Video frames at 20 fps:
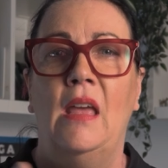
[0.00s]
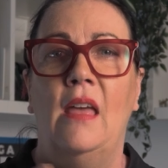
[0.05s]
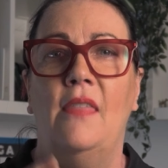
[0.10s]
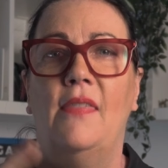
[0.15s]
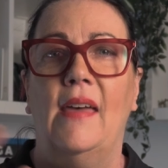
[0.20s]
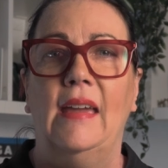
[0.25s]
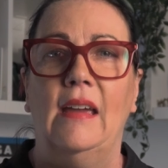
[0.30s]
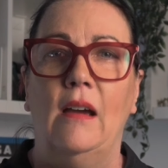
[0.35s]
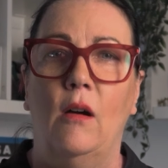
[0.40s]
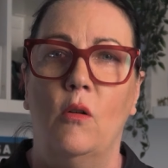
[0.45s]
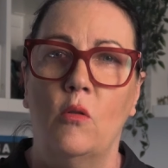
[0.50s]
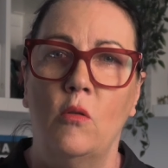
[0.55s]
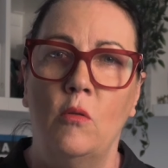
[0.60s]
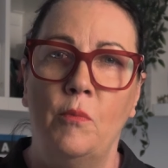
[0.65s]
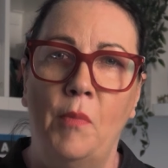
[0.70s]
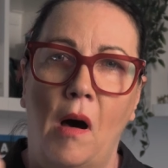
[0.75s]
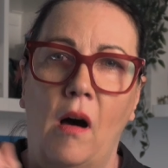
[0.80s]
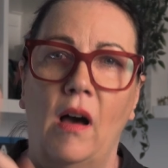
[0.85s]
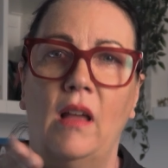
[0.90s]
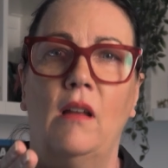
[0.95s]
They all
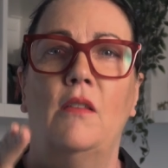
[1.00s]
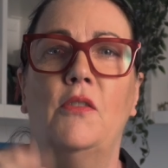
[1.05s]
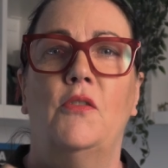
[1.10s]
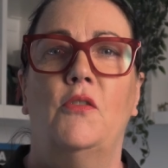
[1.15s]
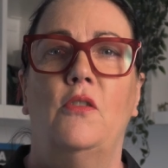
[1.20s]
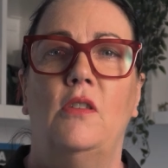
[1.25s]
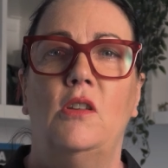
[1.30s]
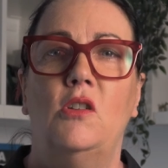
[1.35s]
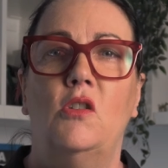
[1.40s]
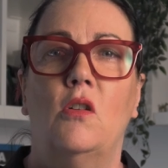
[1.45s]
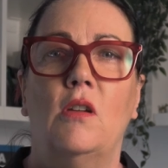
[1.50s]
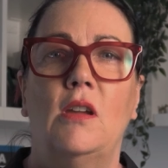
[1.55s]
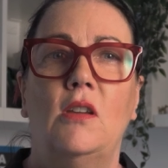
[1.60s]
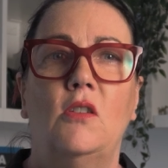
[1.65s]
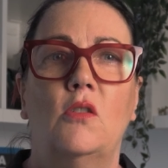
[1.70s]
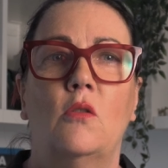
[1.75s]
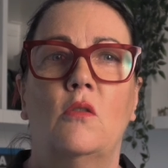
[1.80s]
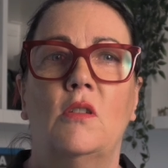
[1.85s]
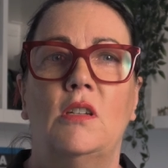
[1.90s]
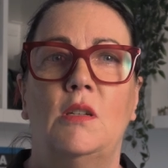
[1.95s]
pile on through the doggy
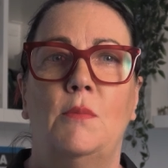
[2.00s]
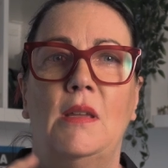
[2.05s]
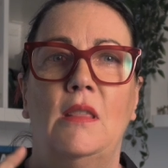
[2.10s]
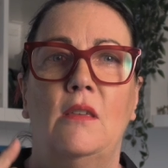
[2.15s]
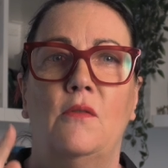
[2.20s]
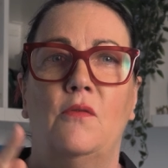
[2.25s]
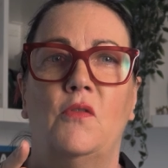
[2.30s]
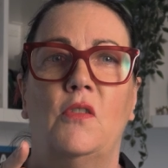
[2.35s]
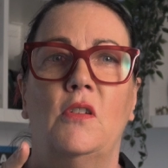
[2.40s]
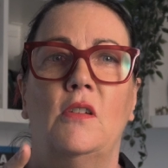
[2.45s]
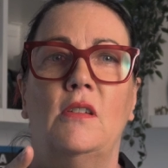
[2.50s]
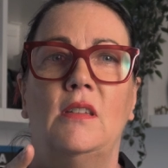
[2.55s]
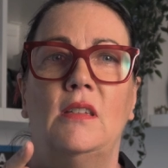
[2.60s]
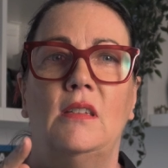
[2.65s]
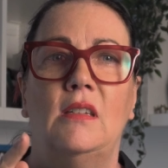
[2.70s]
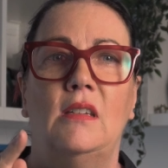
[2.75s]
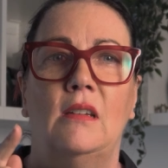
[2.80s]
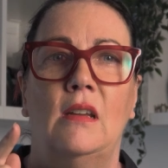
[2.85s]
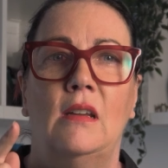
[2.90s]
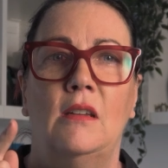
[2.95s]
door to be the
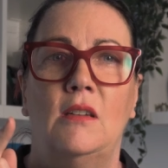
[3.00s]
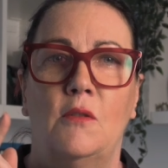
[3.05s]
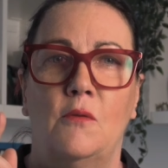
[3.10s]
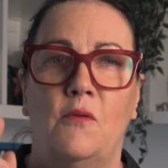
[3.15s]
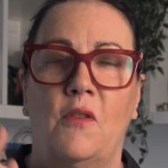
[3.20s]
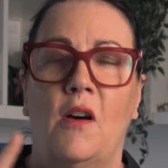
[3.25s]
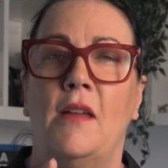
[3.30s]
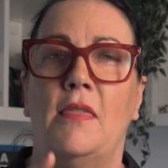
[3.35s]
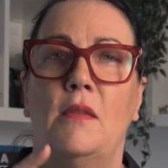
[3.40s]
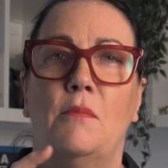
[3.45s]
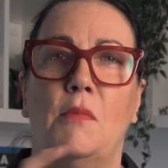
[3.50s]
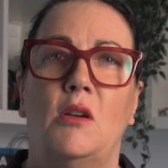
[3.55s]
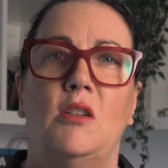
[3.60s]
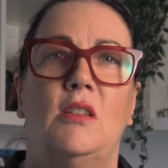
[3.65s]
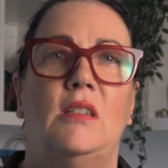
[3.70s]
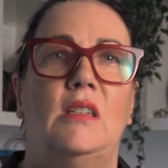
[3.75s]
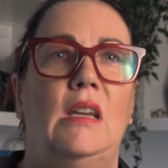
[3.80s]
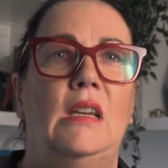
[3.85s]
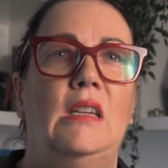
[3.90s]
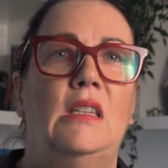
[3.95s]
first to find the
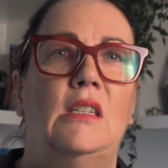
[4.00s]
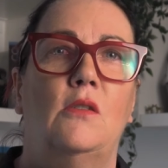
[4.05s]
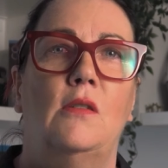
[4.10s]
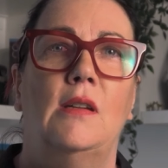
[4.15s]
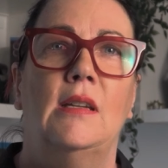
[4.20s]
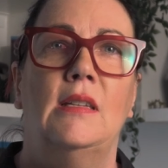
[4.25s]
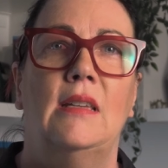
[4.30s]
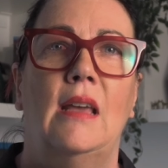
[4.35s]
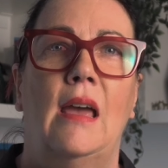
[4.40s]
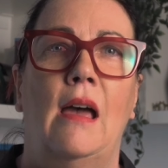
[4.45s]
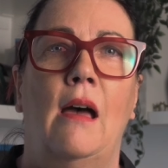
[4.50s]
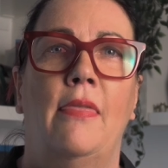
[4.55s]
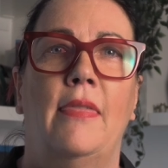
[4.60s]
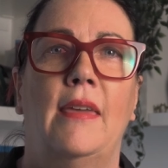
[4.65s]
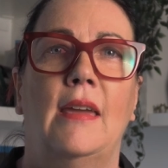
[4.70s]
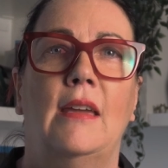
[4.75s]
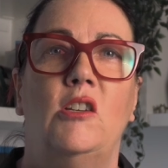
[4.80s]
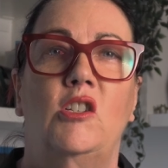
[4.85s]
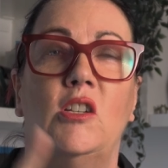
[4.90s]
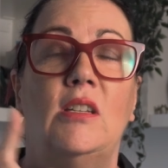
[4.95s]
most Easter eggs out
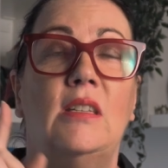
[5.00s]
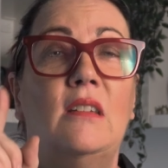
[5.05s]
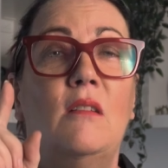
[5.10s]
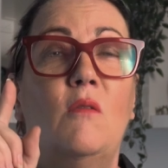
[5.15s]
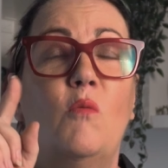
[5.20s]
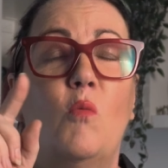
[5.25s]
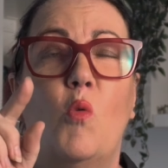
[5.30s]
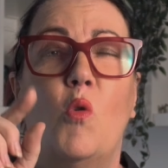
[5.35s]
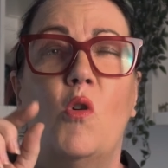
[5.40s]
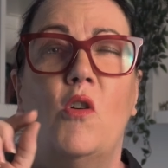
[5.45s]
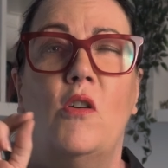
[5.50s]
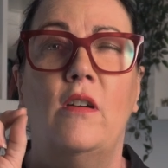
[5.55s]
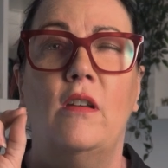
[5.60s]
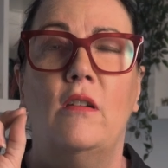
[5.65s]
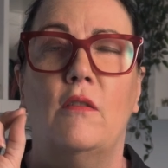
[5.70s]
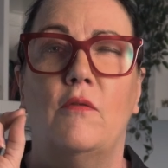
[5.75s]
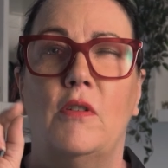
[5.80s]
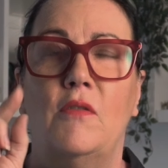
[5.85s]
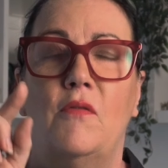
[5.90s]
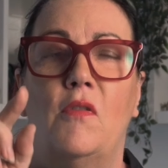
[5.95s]
there. Just a word
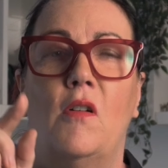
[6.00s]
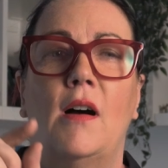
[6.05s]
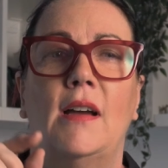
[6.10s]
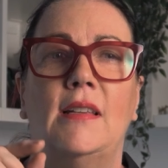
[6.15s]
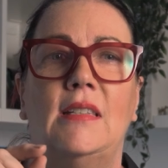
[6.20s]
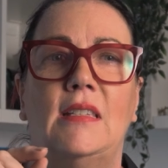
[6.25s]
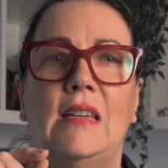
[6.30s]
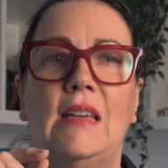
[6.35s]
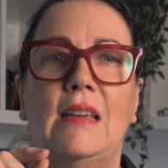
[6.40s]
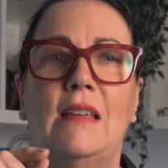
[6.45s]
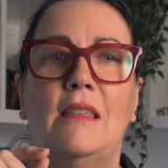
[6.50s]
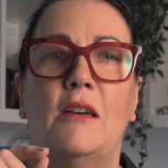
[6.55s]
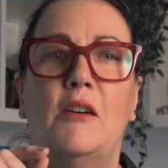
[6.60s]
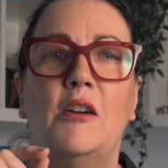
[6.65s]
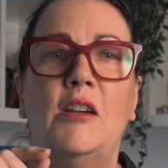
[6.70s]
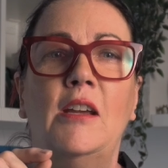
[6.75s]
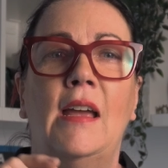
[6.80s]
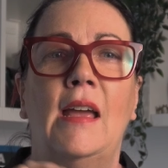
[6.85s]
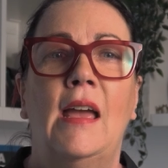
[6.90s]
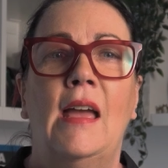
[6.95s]
of advice here
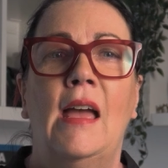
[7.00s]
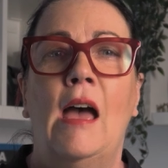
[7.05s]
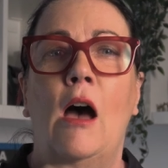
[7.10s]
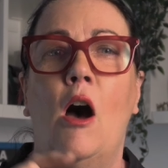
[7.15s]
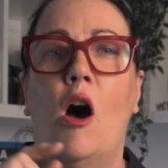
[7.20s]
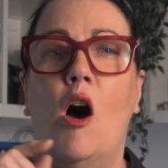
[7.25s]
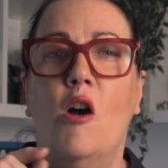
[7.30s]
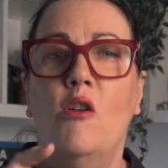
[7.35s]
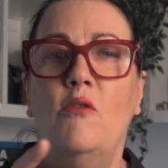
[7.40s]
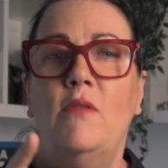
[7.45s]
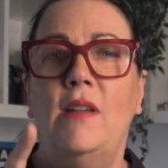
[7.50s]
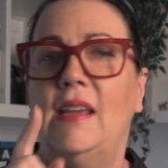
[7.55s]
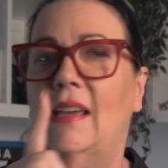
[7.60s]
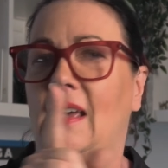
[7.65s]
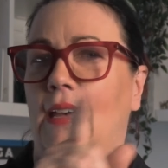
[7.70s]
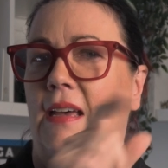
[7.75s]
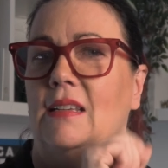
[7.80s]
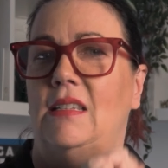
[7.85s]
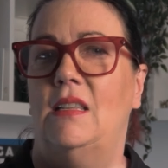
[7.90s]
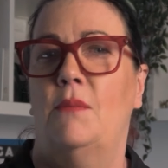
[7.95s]
though, only
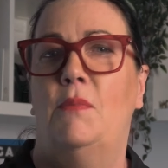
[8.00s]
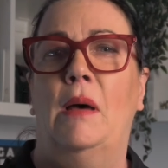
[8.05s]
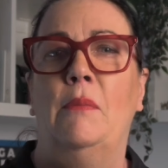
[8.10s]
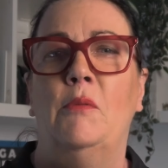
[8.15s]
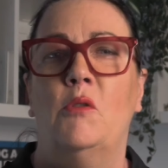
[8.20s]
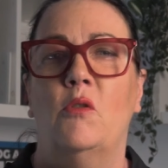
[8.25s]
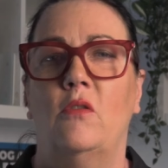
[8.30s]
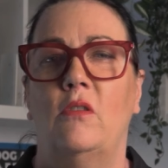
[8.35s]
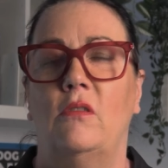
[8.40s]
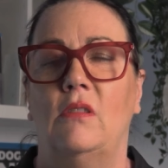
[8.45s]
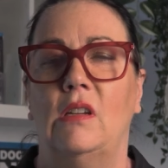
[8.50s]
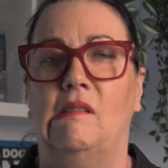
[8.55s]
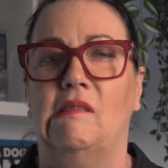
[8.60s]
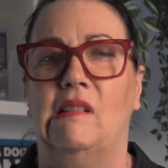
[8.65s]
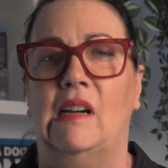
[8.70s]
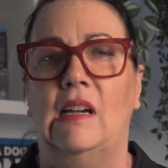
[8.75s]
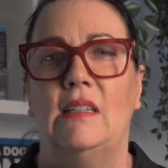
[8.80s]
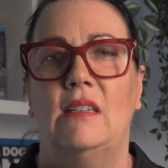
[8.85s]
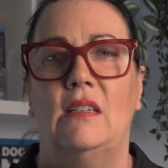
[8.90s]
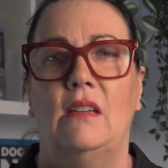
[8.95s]
cast the popcorn on the
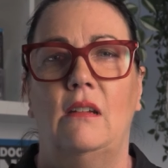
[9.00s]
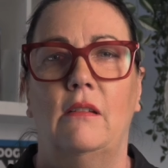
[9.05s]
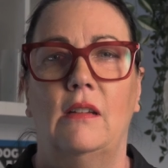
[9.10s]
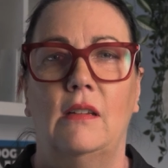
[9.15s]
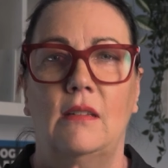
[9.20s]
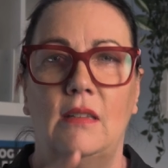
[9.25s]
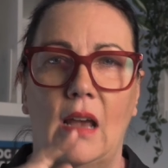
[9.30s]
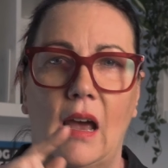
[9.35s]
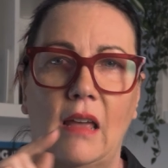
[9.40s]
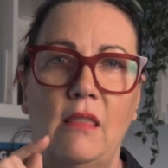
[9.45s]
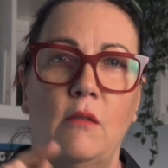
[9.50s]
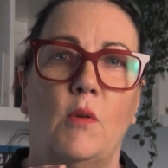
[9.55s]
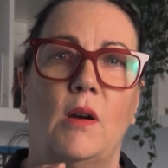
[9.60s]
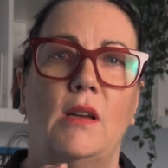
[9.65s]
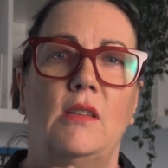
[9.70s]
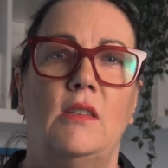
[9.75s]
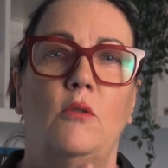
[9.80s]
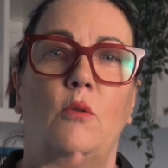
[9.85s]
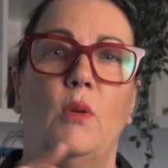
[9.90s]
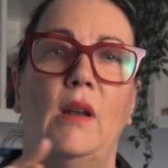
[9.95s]
grassed areas,
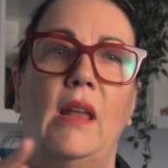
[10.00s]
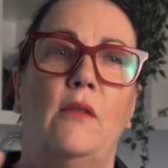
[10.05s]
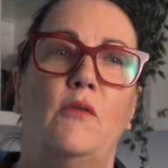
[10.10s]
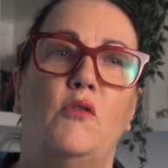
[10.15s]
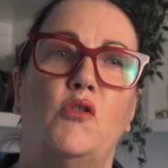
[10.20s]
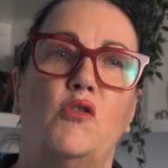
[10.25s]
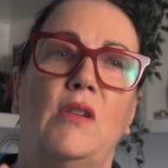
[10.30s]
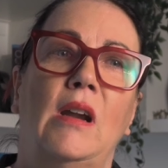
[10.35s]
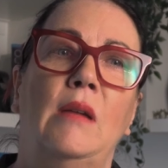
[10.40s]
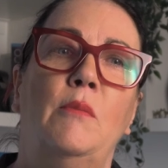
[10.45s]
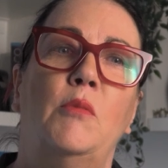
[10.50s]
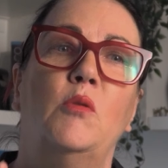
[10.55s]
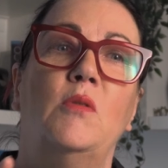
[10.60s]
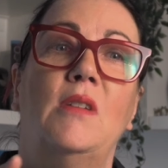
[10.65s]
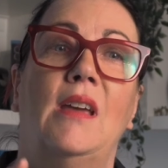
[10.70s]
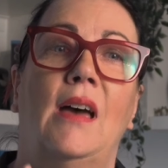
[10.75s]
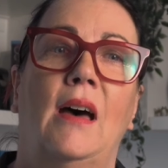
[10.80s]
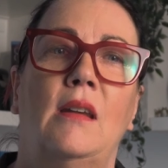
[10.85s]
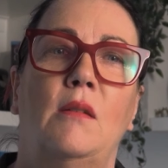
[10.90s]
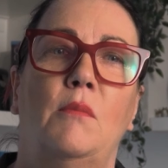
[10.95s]
otherwise you will have trampled
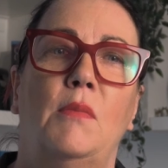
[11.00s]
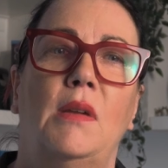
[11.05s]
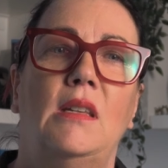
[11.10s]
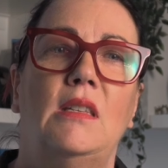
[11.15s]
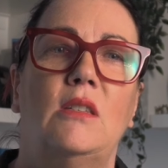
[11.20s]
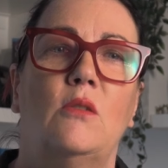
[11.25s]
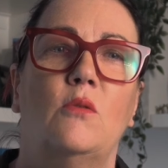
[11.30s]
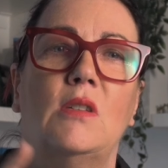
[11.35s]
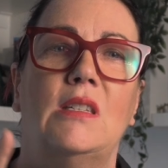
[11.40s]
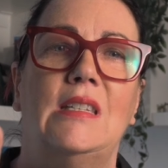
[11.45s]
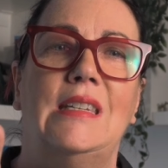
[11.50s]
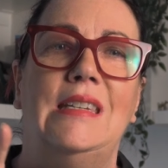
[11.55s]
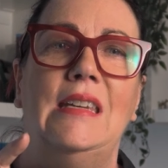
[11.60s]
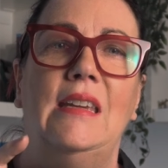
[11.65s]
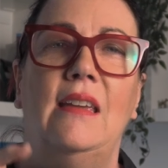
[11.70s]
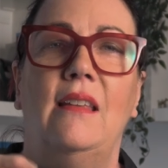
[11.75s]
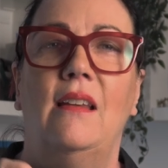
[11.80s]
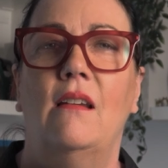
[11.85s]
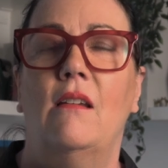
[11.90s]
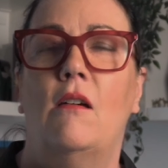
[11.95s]
garden beds or
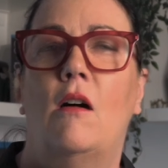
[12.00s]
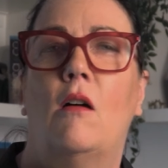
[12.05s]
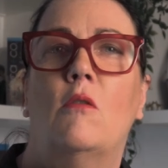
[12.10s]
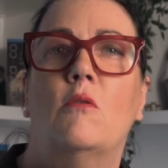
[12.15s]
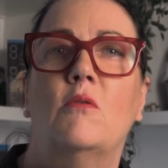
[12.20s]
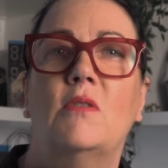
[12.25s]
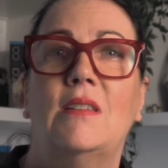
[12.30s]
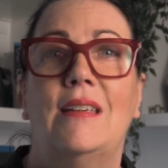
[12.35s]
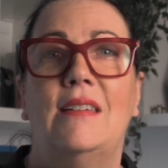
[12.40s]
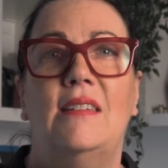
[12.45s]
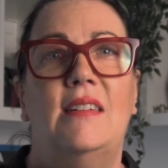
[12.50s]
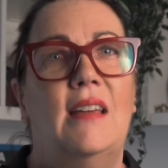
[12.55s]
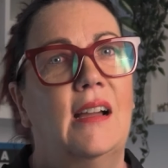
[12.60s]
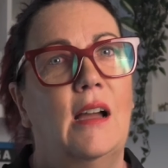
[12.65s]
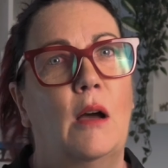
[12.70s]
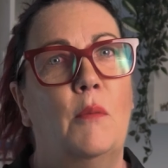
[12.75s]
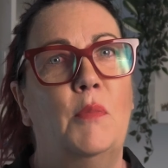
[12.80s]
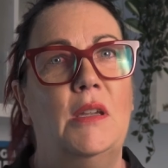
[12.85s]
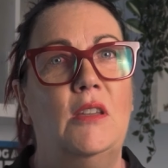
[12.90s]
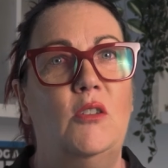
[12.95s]
sneaky little holes dug
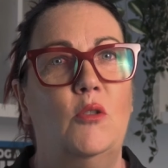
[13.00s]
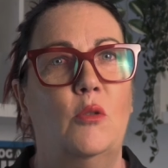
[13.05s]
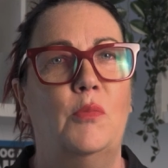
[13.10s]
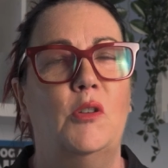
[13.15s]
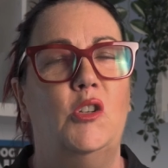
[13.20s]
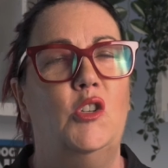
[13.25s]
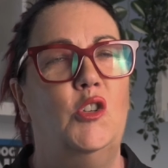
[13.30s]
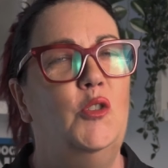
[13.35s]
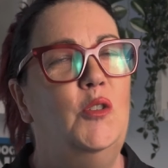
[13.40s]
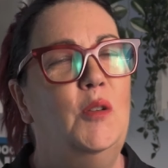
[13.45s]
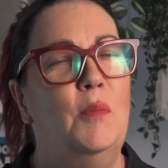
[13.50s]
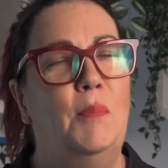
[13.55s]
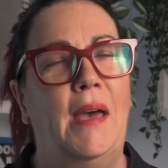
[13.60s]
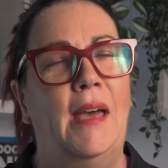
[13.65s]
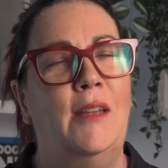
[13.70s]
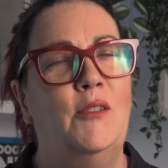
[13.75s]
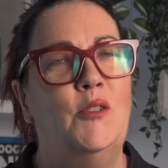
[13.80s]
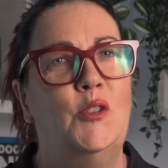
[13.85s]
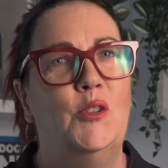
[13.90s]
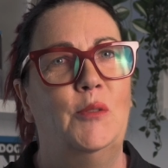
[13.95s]
up in your patchouli
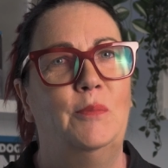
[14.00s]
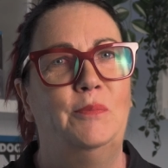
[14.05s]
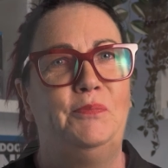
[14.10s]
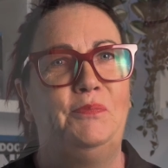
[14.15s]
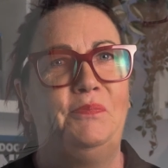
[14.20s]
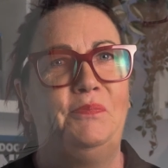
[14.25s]
patch.